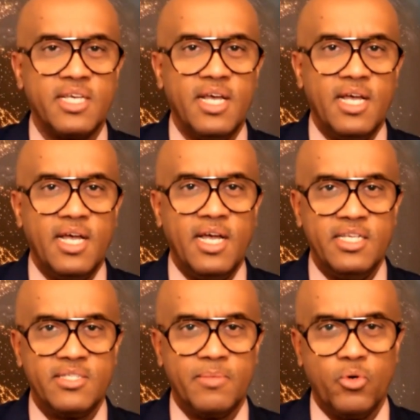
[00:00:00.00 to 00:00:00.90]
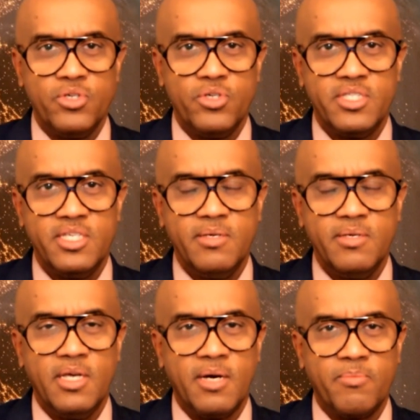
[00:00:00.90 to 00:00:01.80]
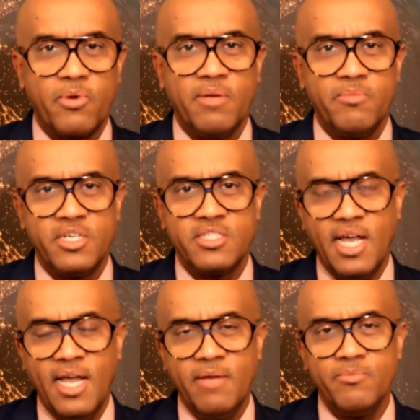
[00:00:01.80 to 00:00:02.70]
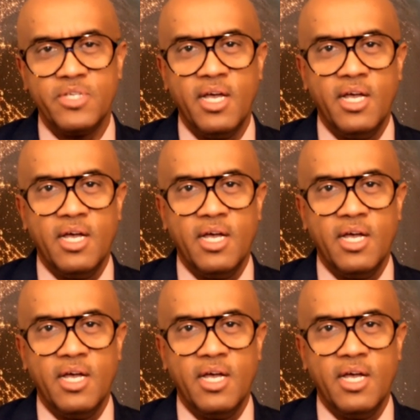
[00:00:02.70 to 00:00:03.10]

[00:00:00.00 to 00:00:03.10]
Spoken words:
and his appointee, Prime Minister Hamze,